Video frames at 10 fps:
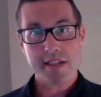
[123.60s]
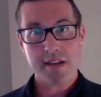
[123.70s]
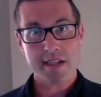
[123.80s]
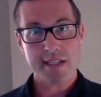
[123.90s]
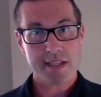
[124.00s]

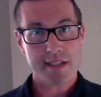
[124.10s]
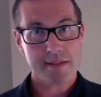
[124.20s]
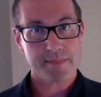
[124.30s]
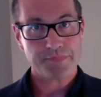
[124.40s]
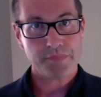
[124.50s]
ideas.
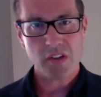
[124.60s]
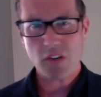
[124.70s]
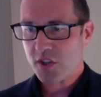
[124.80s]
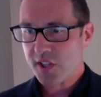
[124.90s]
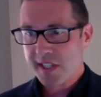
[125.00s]

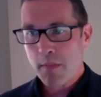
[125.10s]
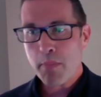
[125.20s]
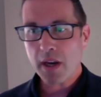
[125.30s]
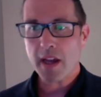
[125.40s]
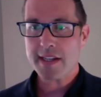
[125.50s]
Not just
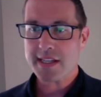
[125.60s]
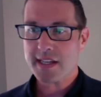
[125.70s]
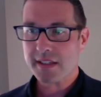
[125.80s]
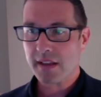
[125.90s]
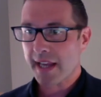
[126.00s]
simple
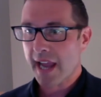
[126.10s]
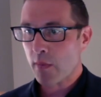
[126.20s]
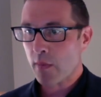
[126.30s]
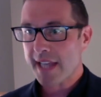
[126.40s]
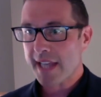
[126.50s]
ideas like how
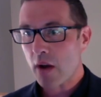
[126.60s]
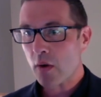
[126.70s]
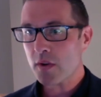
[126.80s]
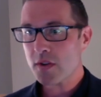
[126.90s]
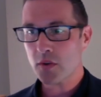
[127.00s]
we
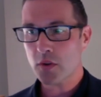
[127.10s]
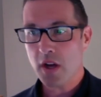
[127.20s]
count